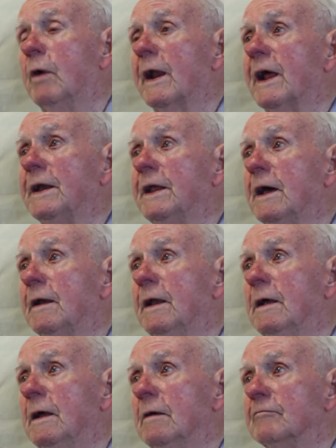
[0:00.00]
what I did
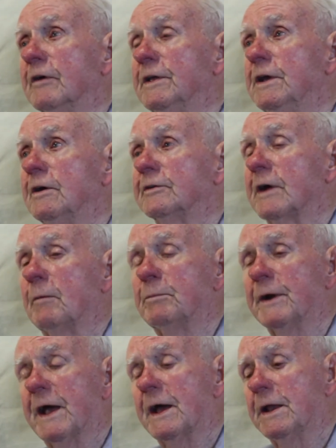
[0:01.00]
for years, I
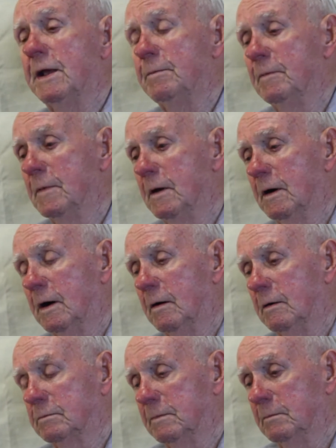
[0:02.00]
put out a
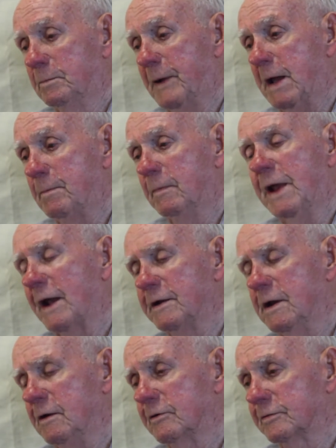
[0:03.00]
paper, not
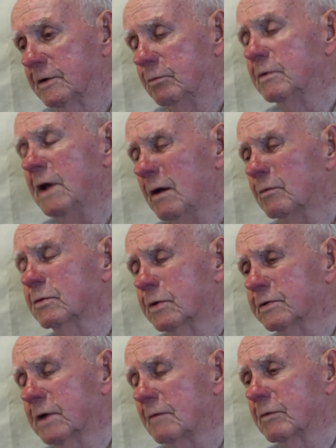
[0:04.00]
years, yeah, it was
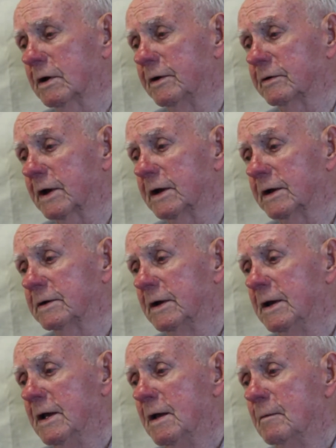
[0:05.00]
several years I guess,
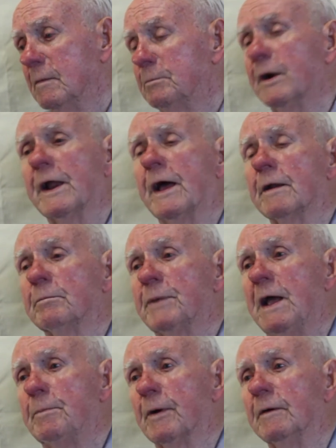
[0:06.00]
put out a
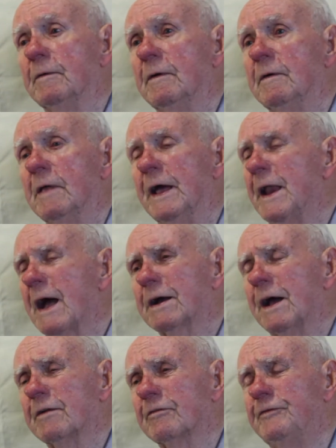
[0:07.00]
paper, and I
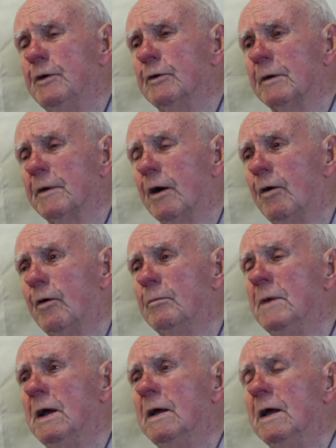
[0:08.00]
got a few at
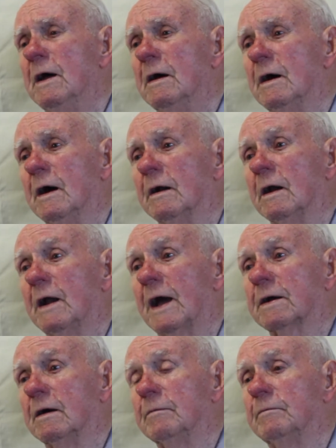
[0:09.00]
home,
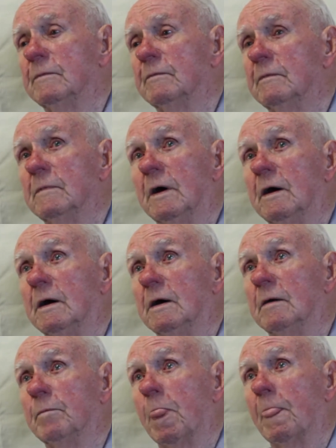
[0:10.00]
like a
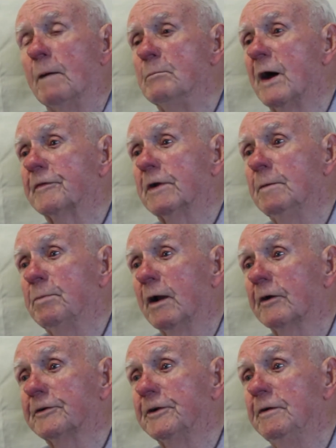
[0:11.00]
monthly
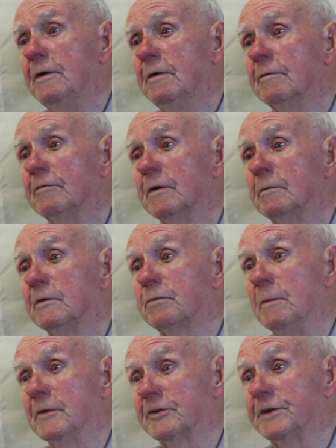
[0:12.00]
bulletin
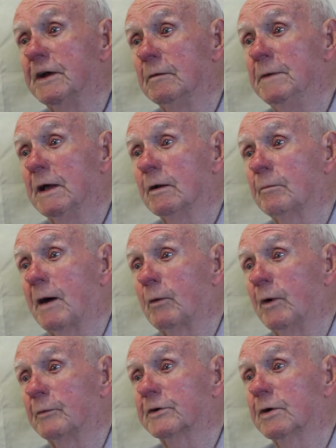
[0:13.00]
from the steel mill about
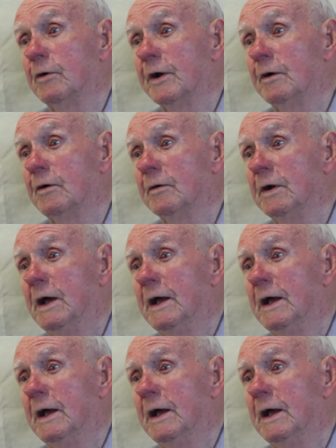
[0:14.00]
what was going on.